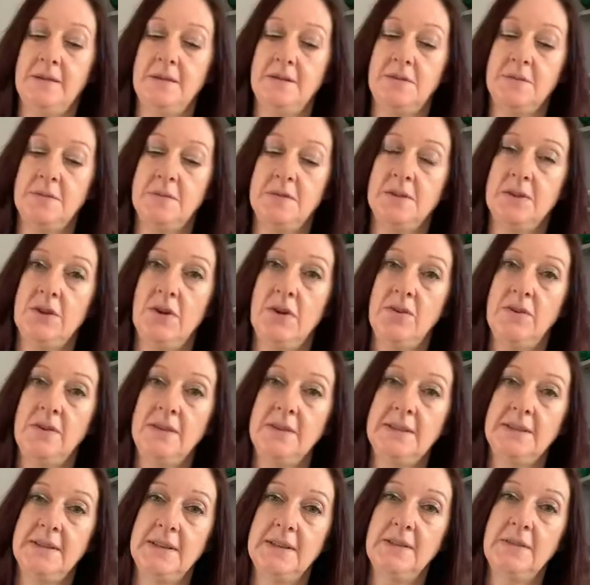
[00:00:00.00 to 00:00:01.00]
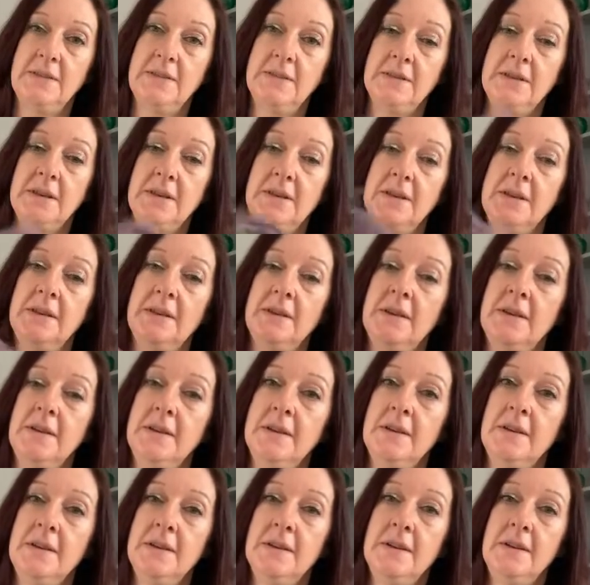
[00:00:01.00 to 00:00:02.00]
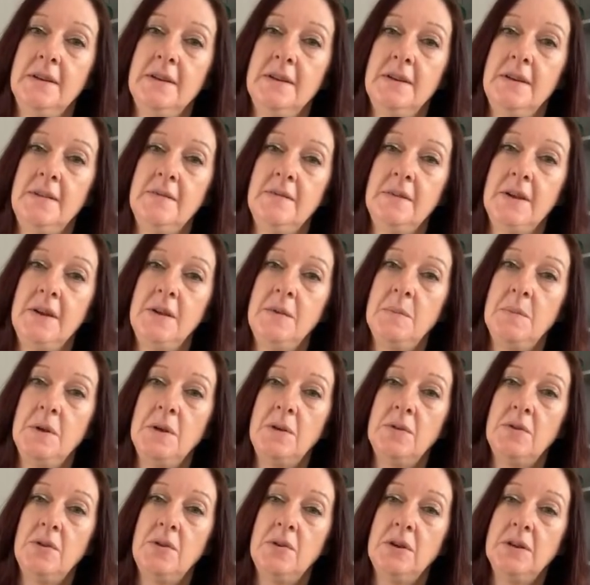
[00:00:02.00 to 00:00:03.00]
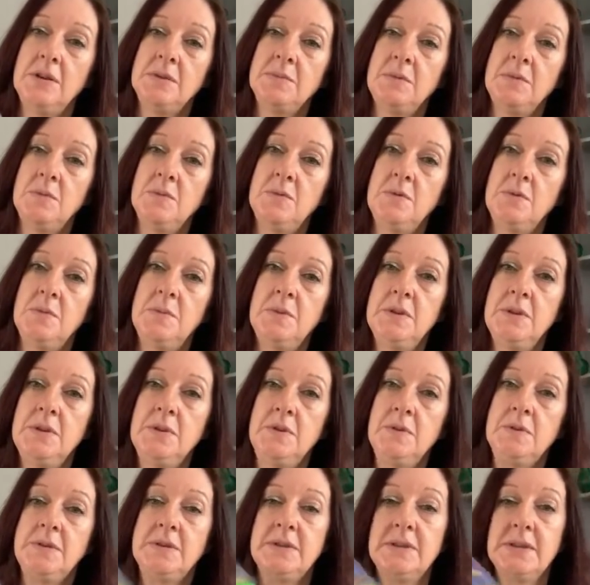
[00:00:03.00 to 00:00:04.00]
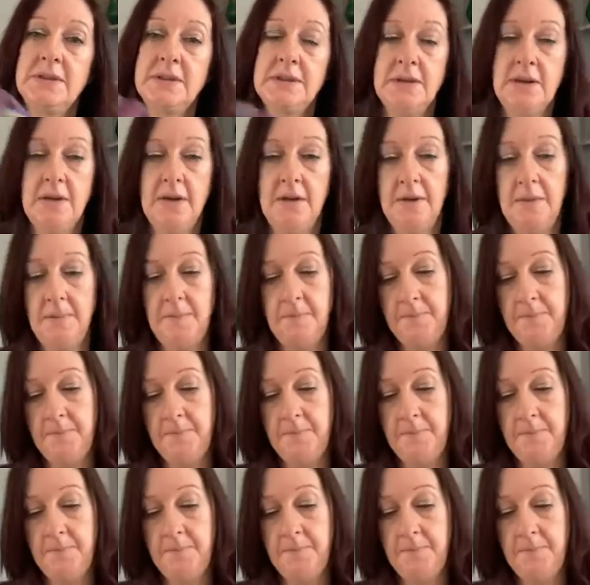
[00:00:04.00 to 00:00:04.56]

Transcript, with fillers: some Sari Silk in rainbow colours, but more blues this time.